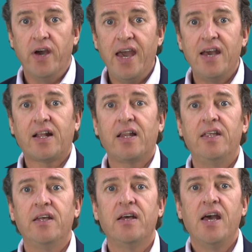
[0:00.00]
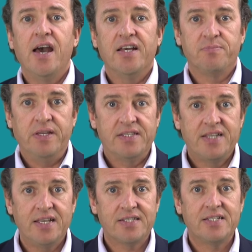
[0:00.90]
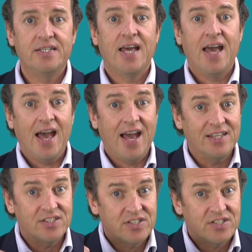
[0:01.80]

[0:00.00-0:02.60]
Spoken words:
air cleaner has been tested and